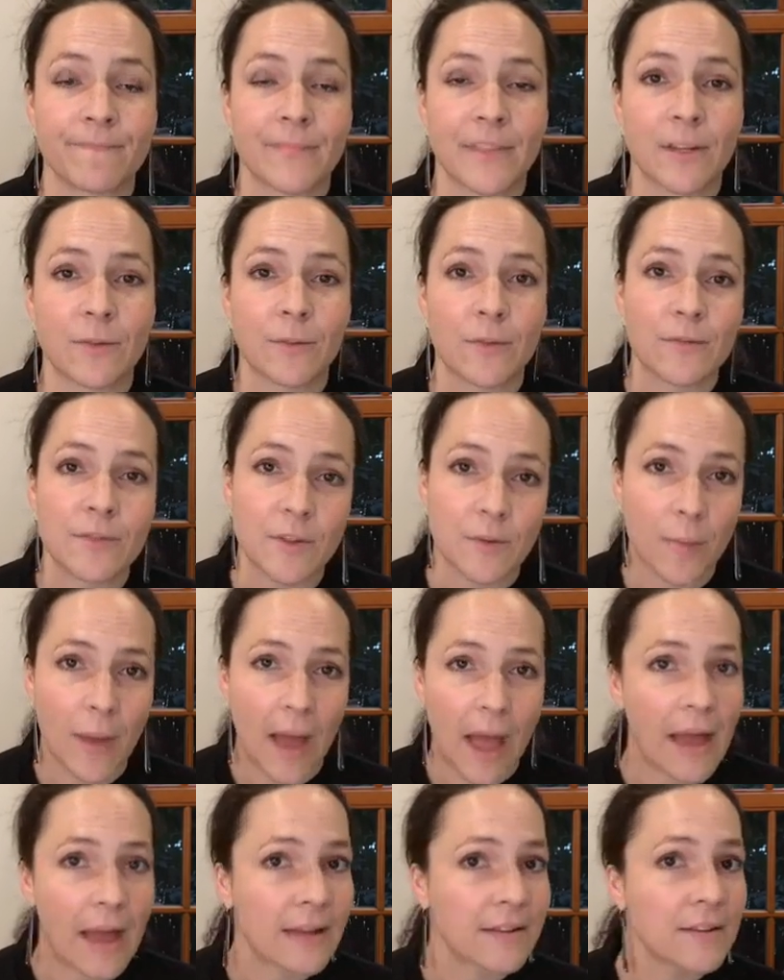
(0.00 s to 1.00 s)
we've
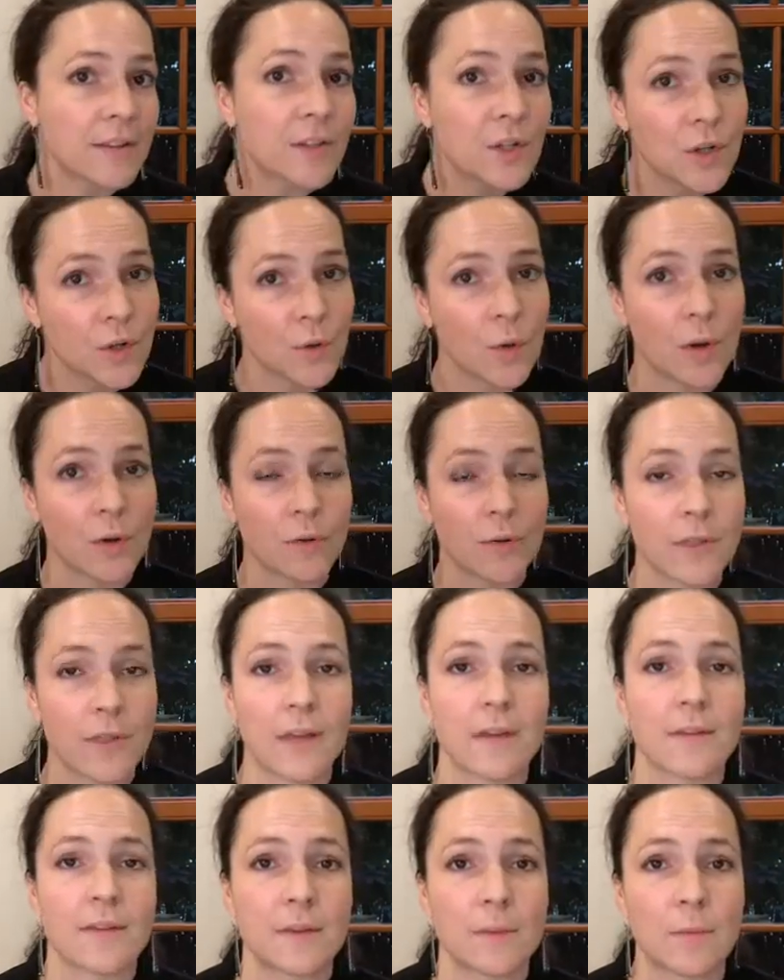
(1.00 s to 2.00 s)
surpassed
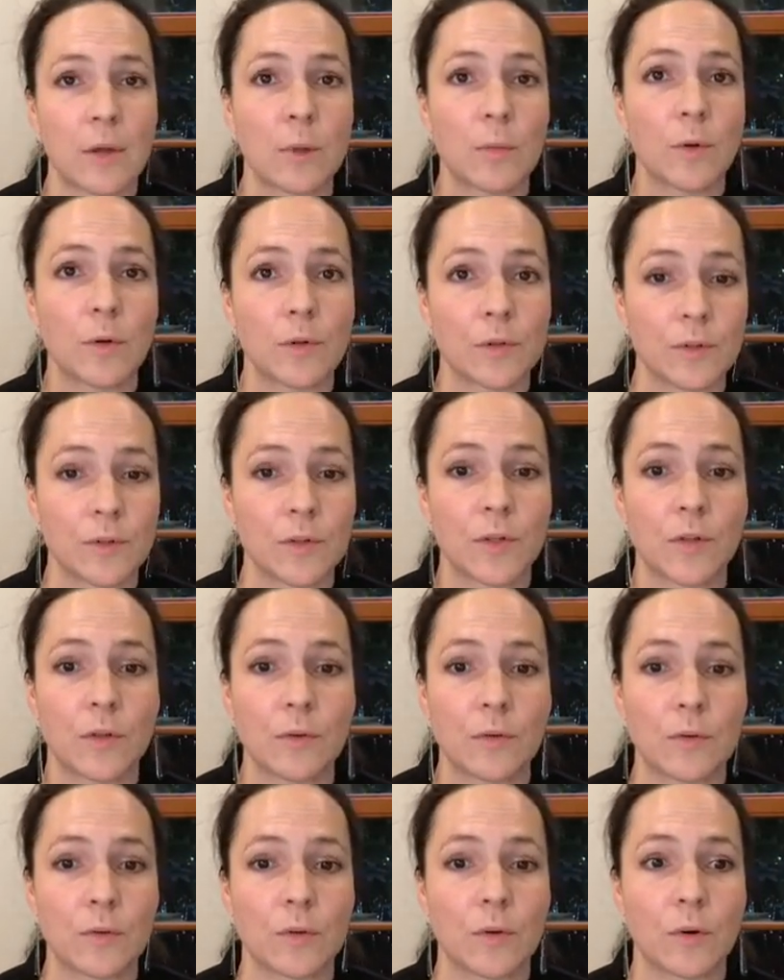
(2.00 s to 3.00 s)
200,000 people
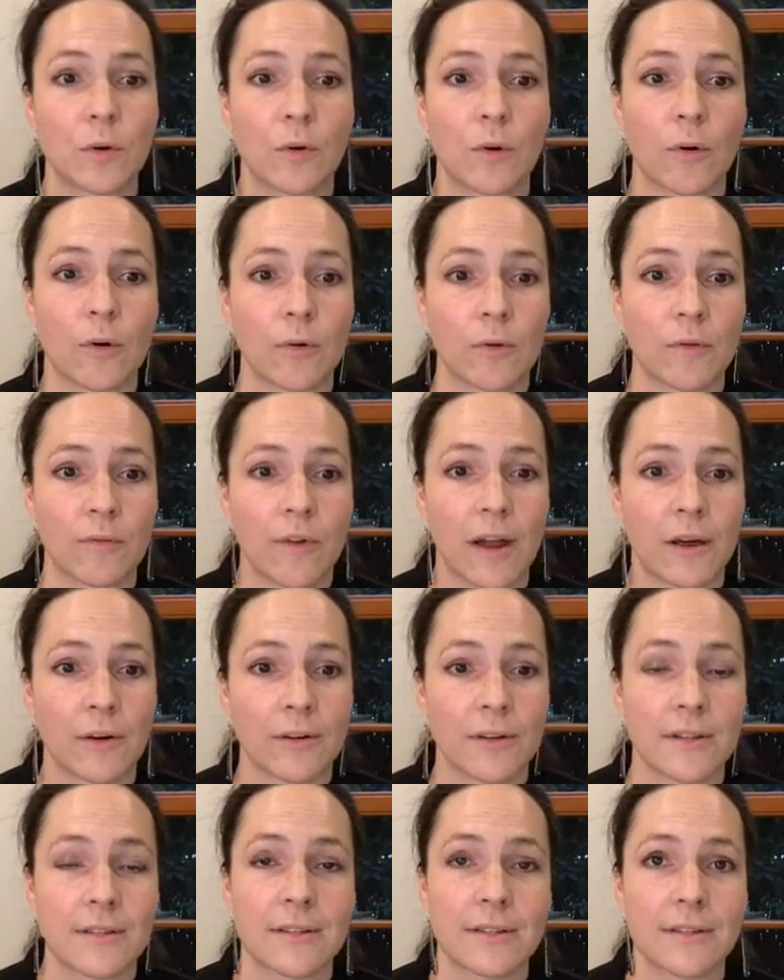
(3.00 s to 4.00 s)
to the
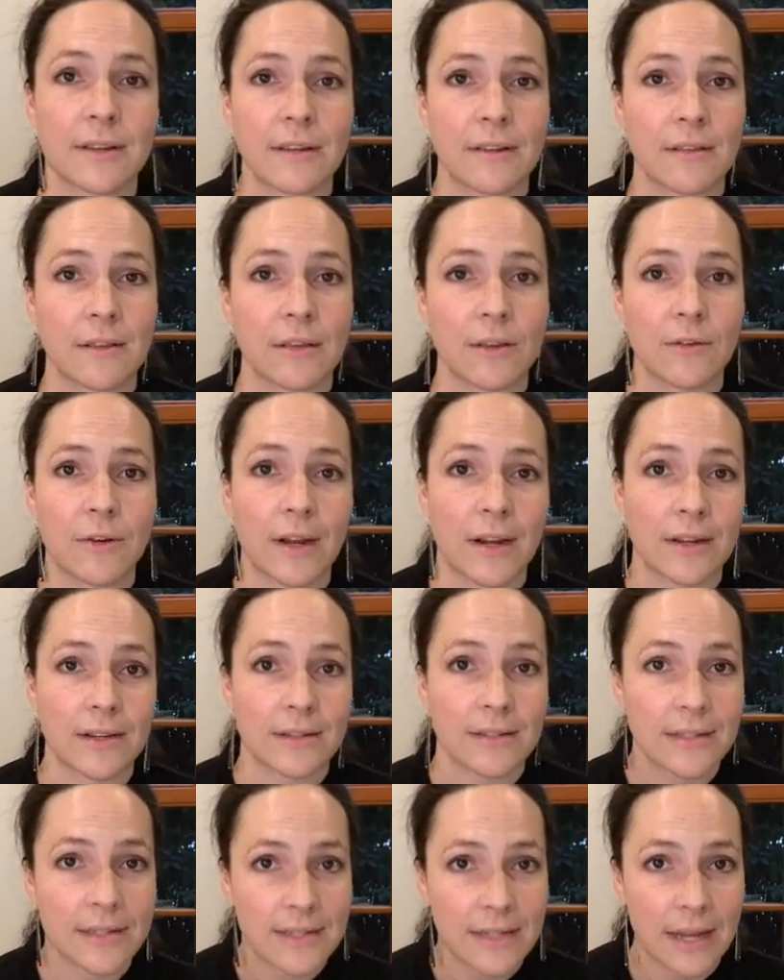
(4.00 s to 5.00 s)
coronavirus in the United
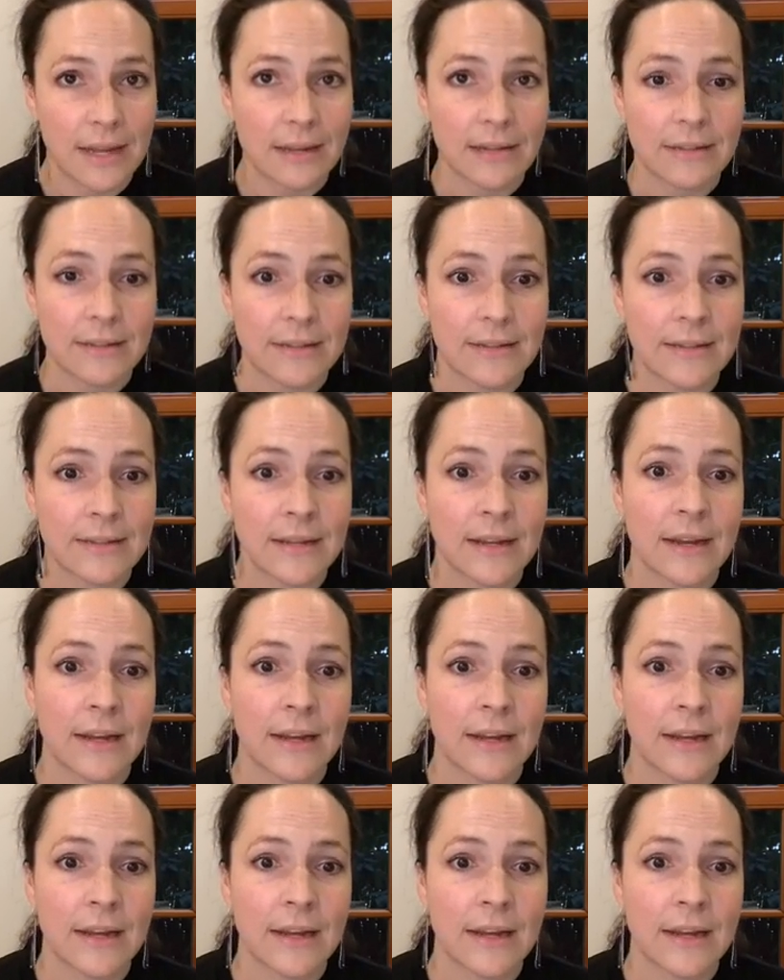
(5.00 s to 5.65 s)
States.